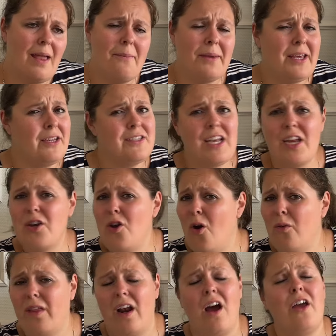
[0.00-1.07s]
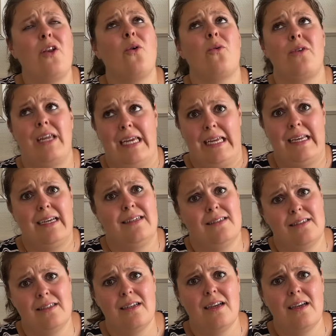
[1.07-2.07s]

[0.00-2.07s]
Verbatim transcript: because I know that I don't need it